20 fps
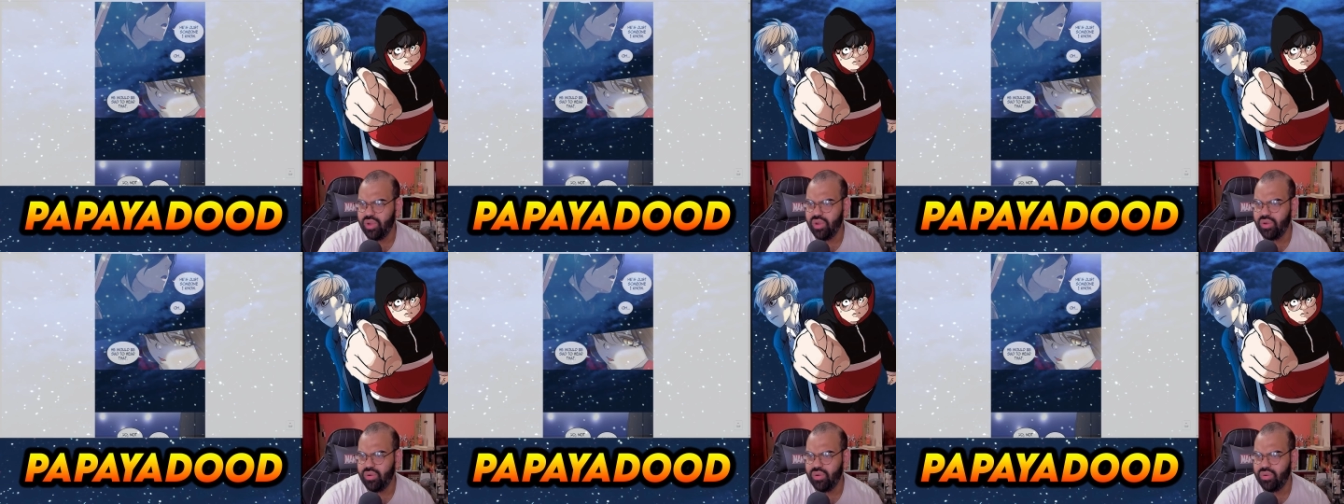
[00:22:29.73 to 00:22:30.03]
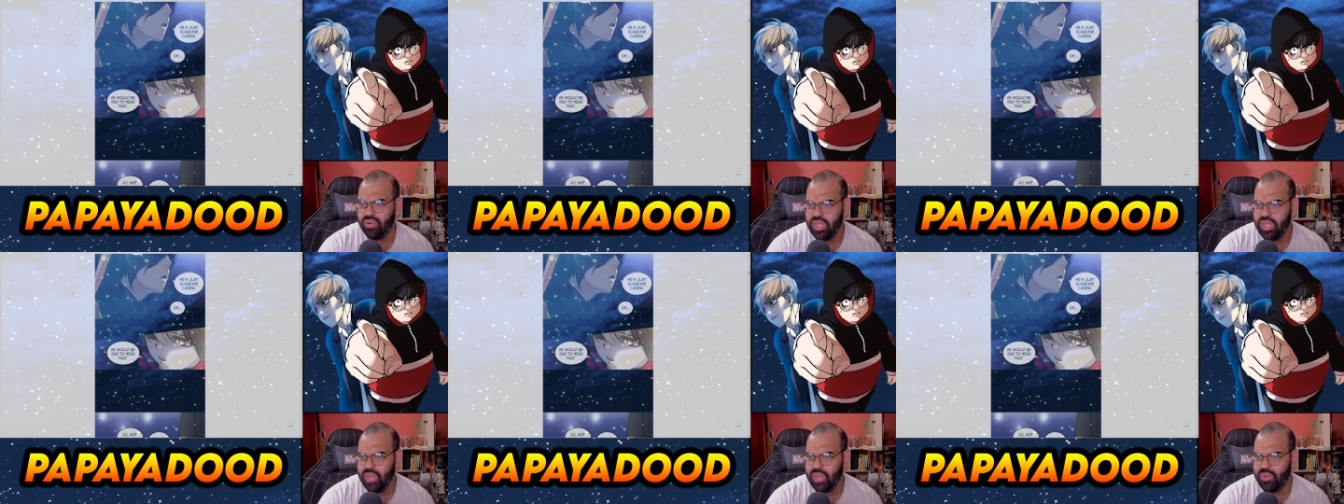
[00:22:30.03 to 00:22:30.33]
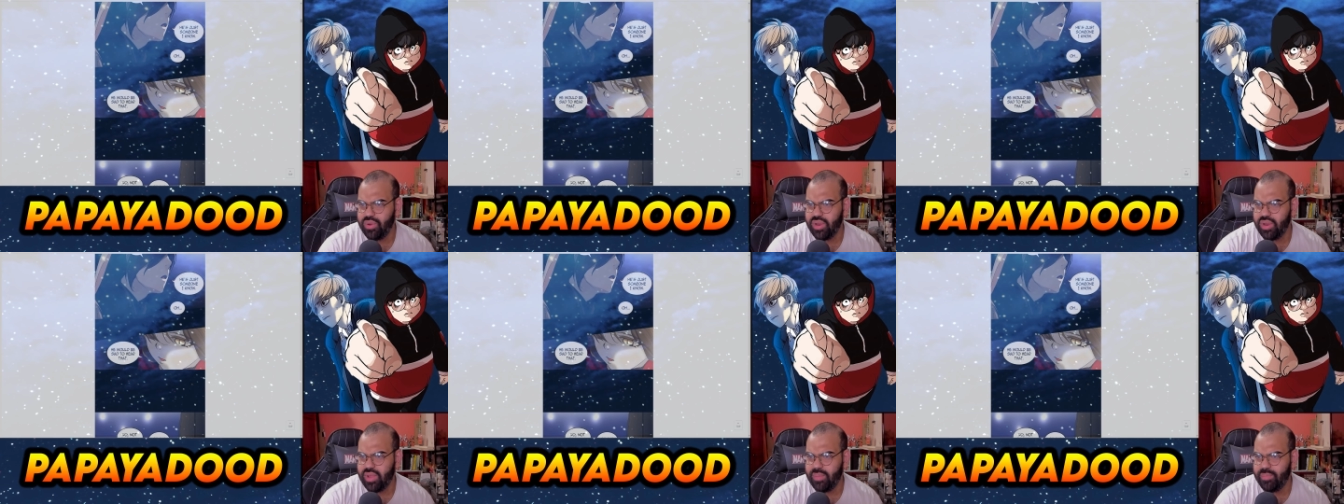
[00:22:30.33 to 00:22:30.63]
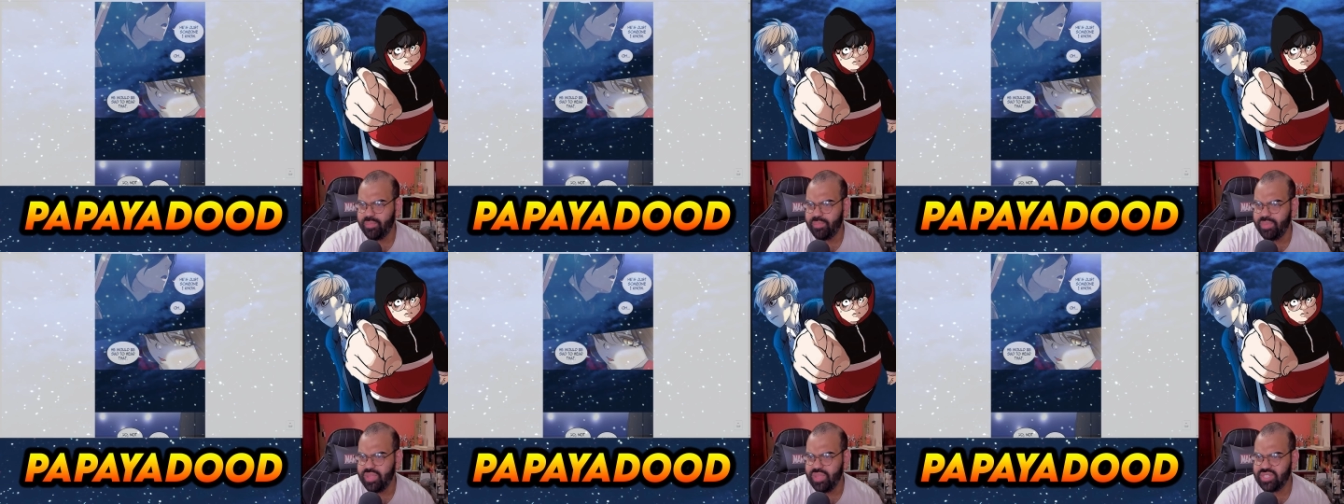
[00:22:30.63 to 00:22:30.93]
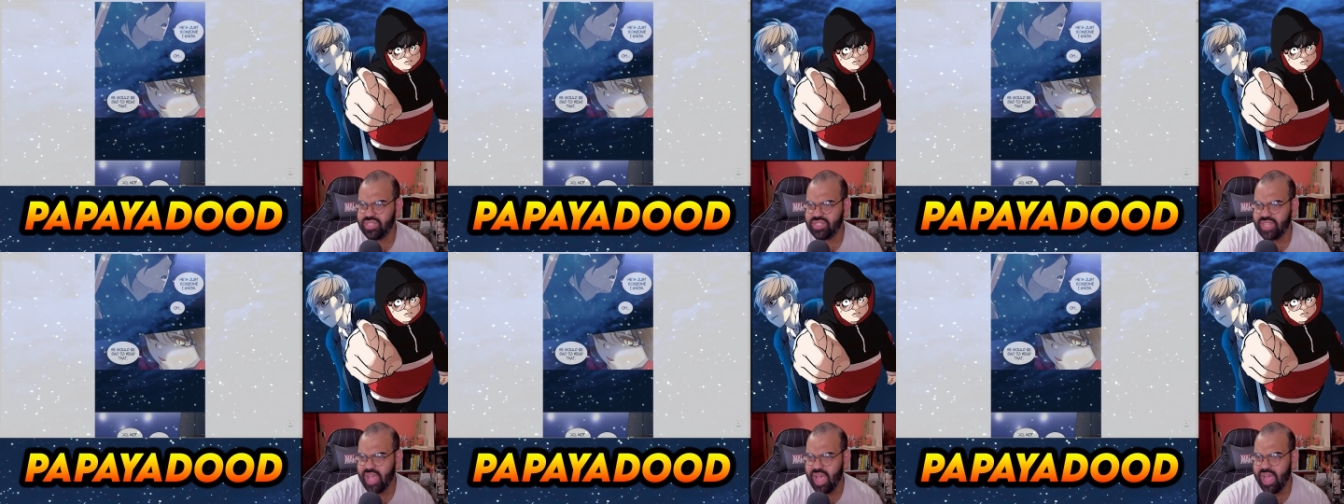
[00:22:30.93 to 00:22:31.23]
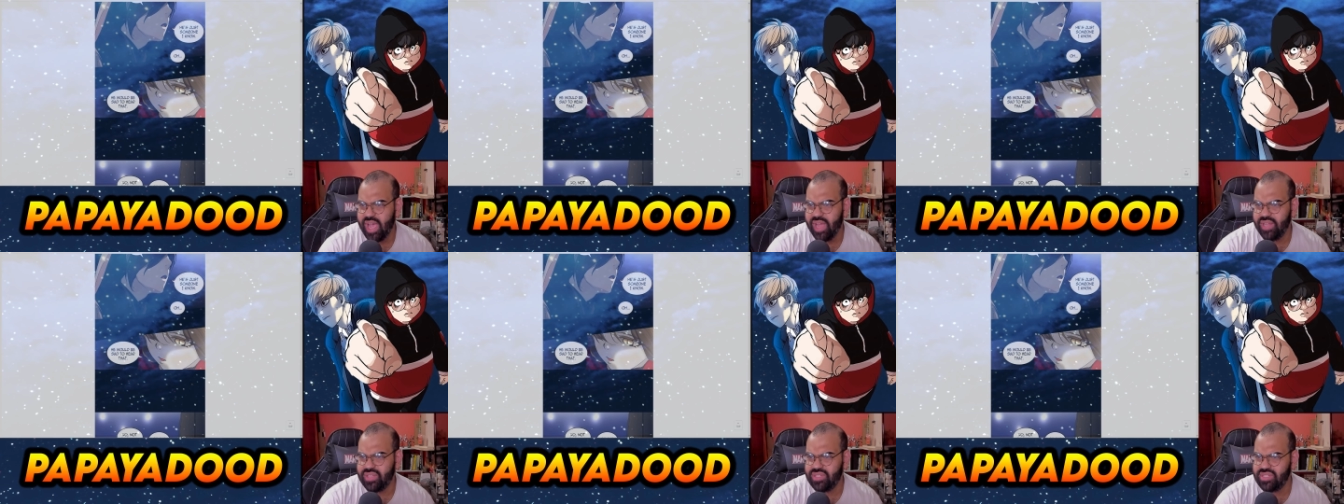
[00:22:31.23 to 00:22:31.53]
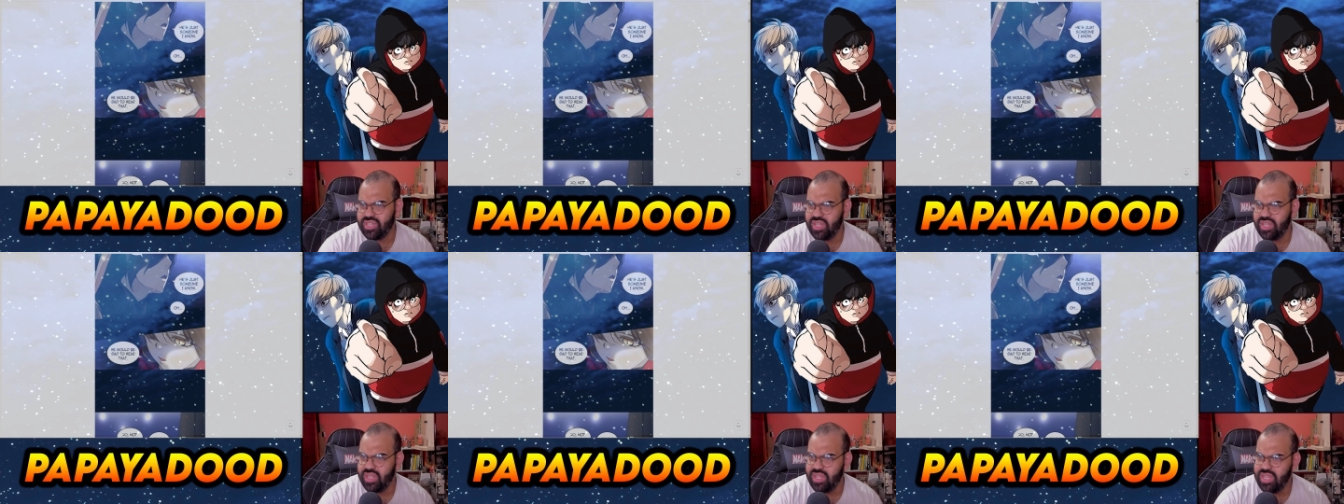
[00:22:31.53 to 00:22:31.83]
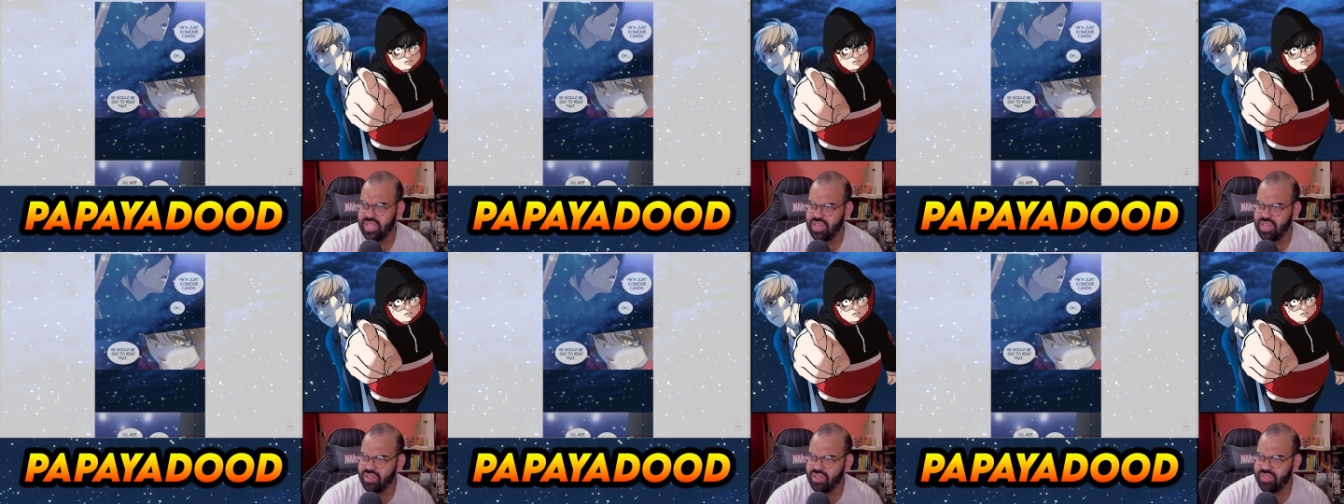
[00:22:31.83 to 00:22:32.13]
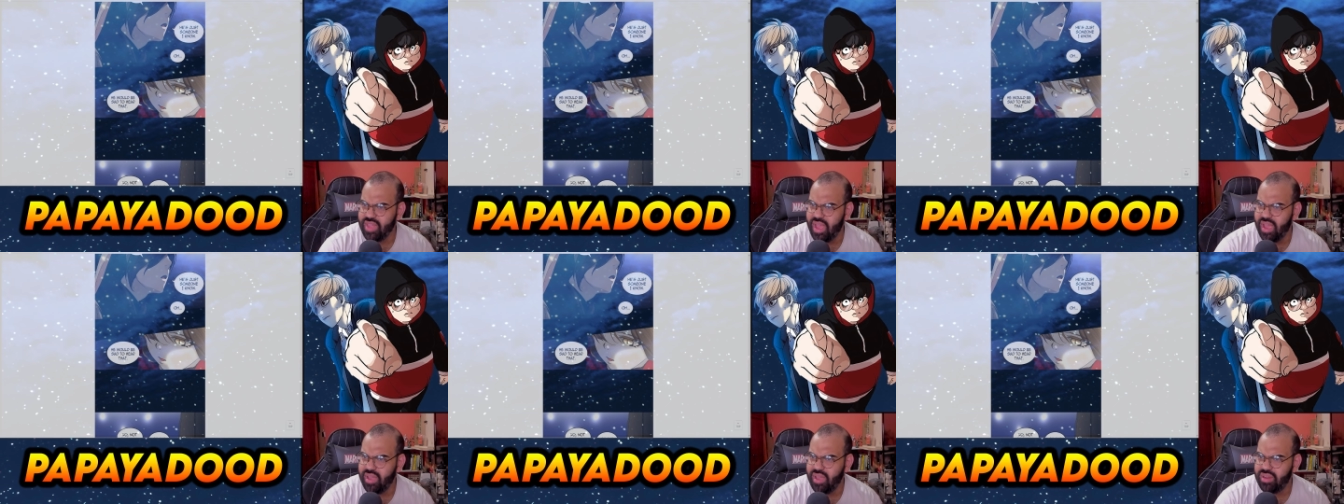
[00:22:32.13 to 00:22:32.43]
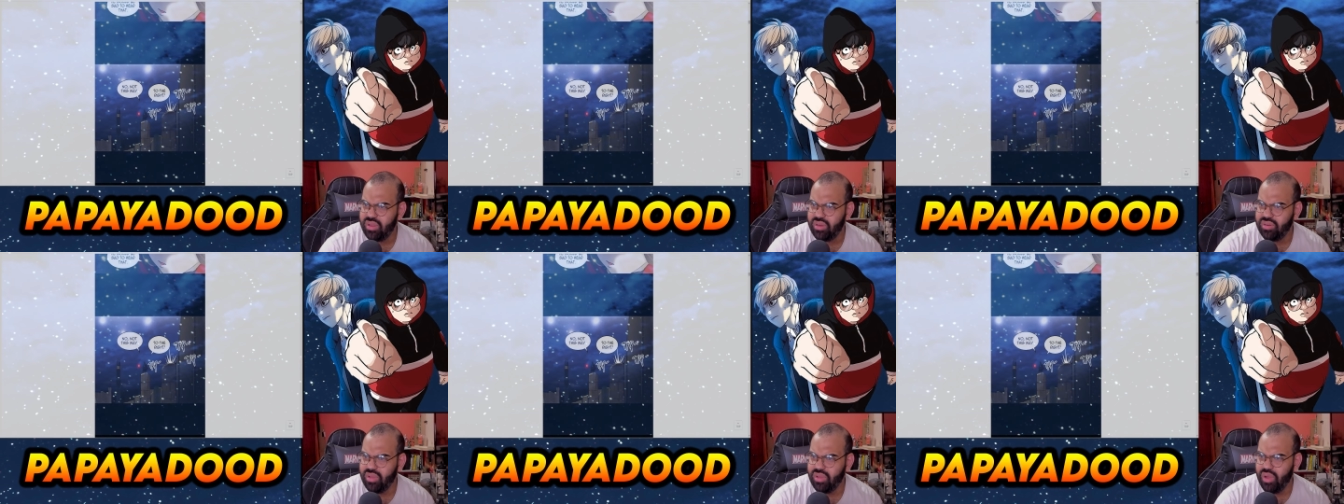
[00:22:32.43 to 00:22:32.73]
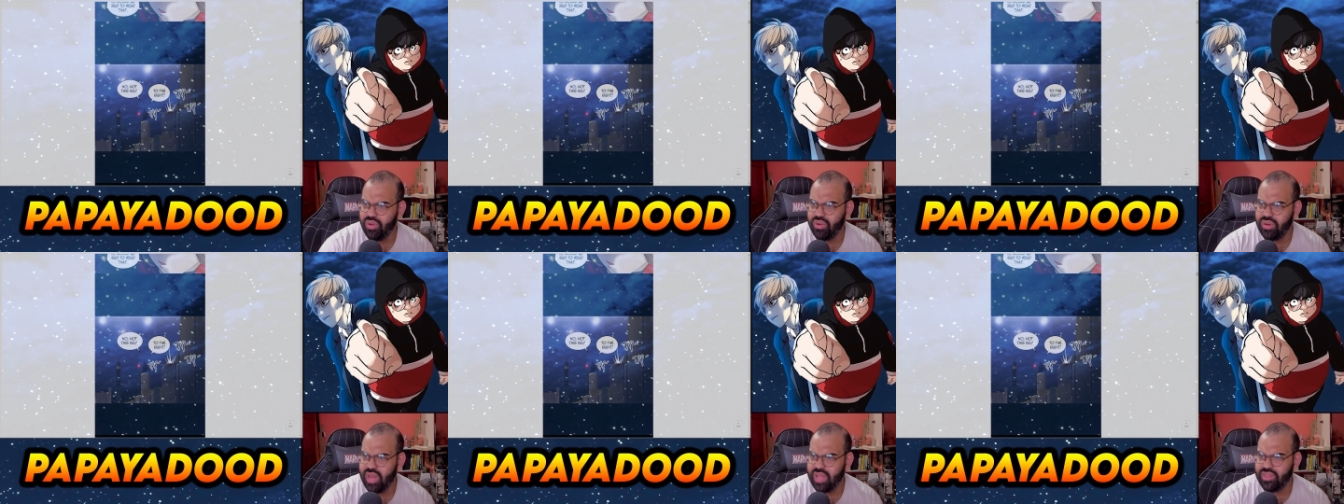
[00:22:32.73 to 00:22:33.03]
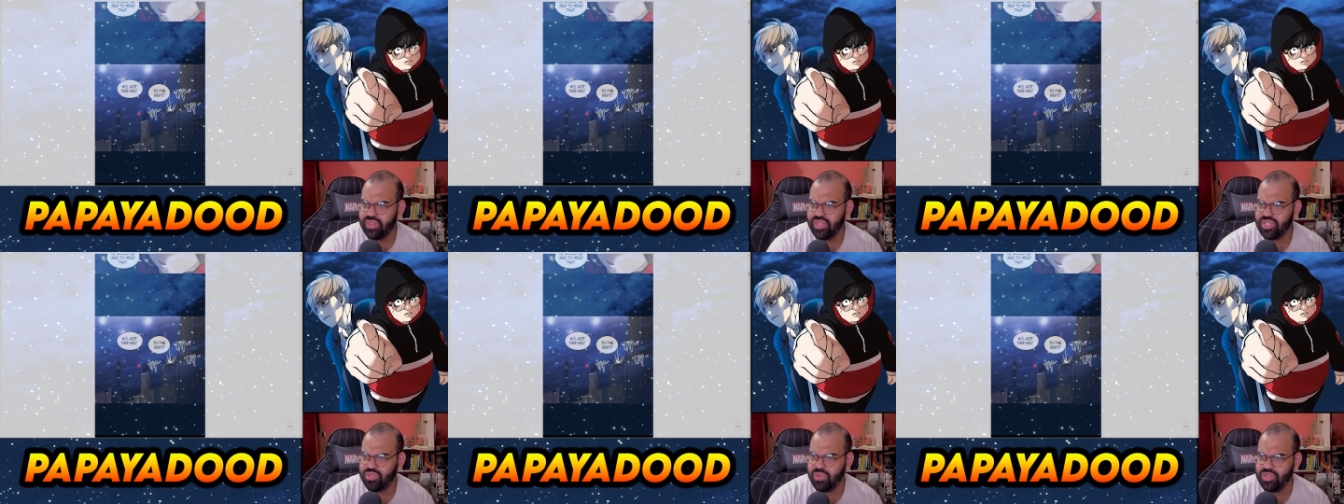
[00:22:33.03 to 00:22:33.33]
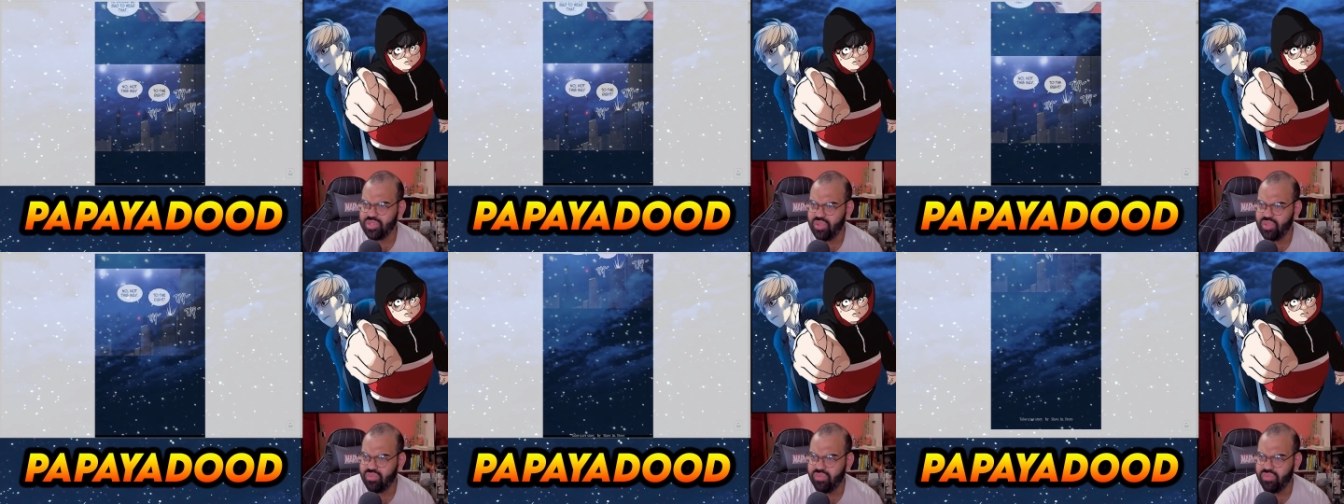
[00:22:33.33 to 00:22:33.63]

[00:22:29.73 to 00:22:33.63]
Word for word: Oh, he would be sad to hear that. No, no, not this way, to the